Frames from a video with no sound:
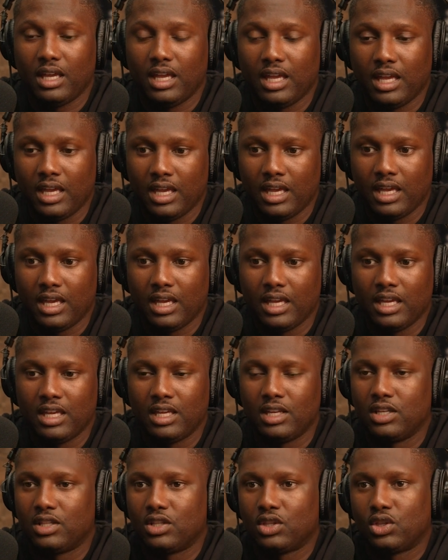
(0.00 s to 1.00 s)
and
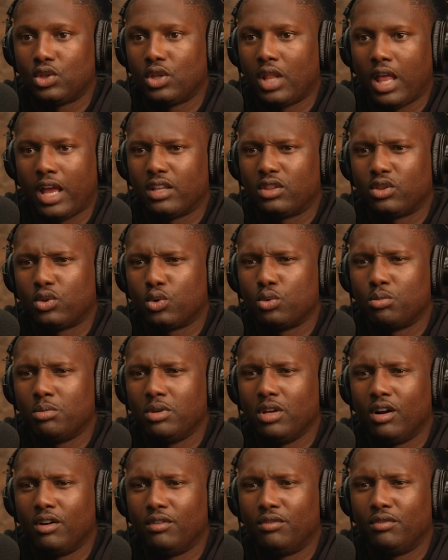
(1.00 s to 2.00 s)
it like threw me
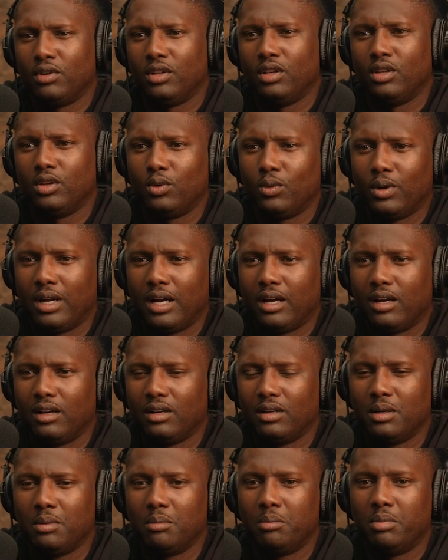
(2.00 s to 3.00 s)
off for a little while.
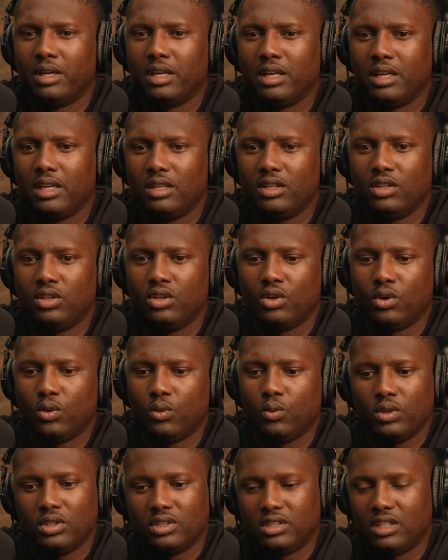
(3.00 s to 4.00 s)
But
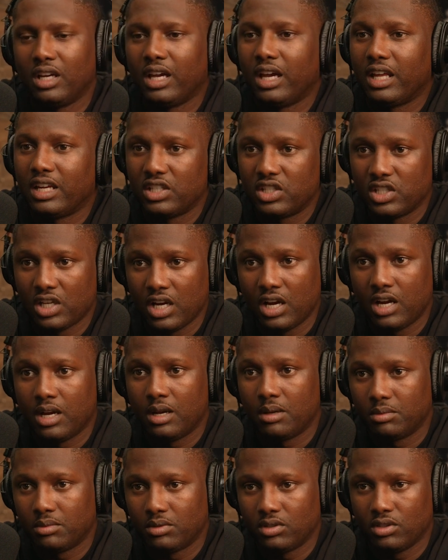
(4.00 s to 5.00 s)
we still had a
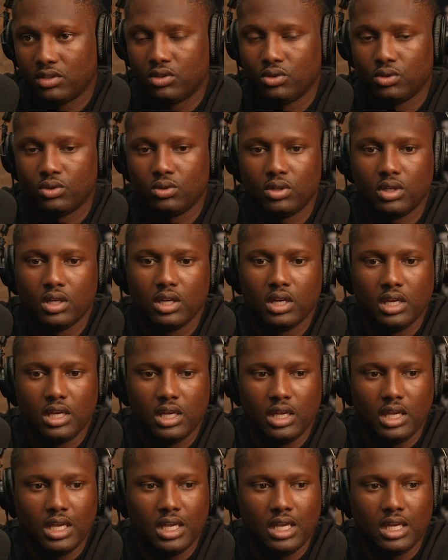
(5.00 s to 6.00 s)
job to do,
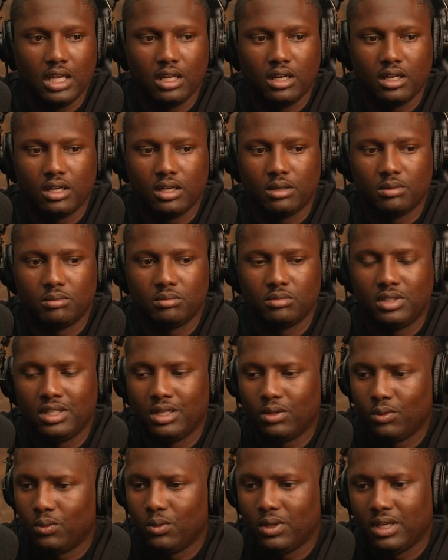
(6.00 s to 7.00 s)
and
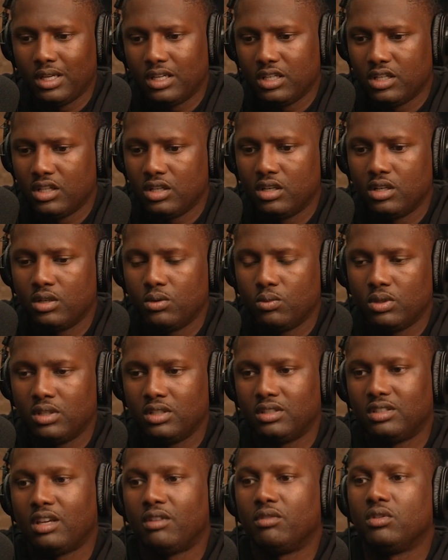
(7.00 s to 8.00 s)
did what we could with the
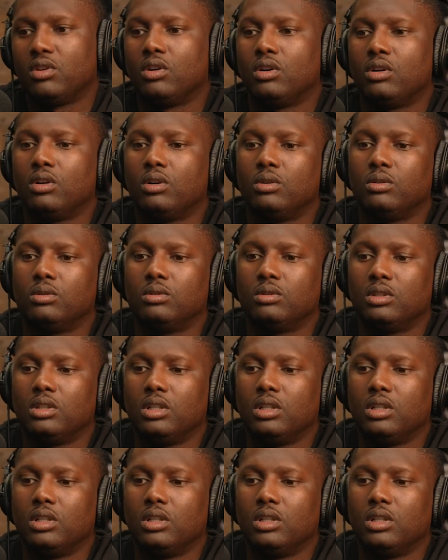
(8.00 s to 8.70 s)
7-year-old,